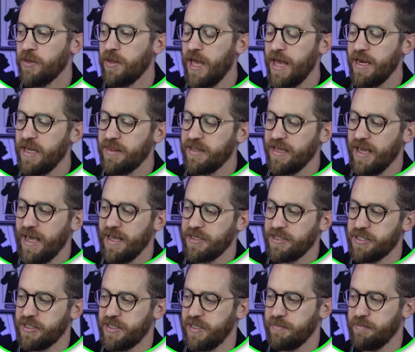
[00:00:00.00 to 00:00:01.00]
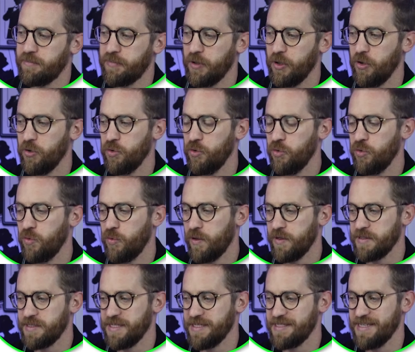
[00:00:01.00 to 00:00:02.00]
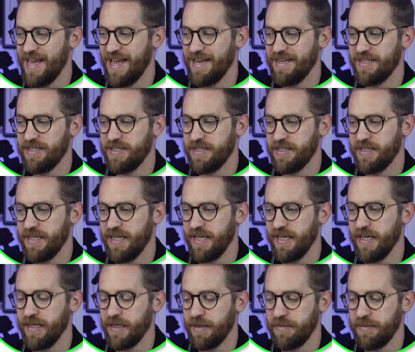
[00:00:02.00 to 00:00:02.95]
Anything entered in blue, where it says entered here,